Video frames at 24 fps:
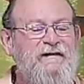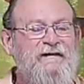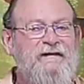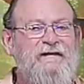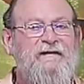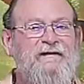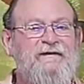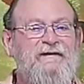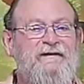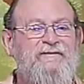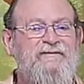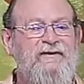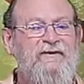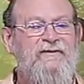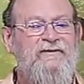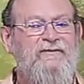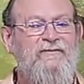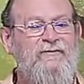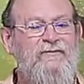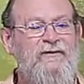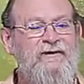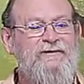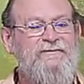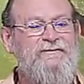so
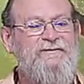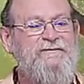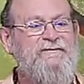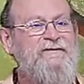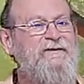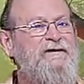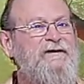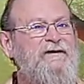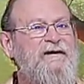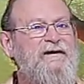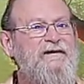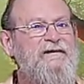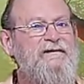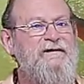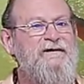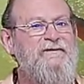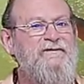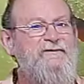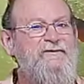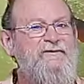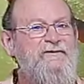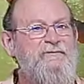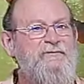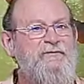we're just going to continue
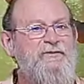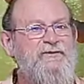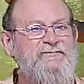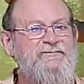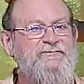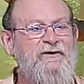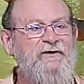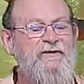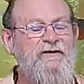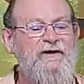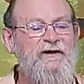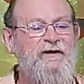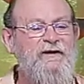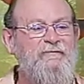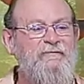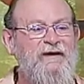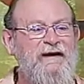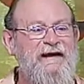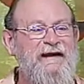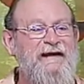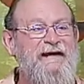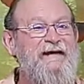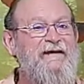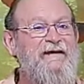to push on and
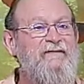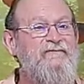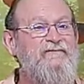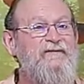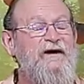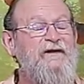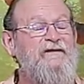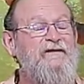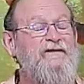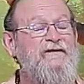believe that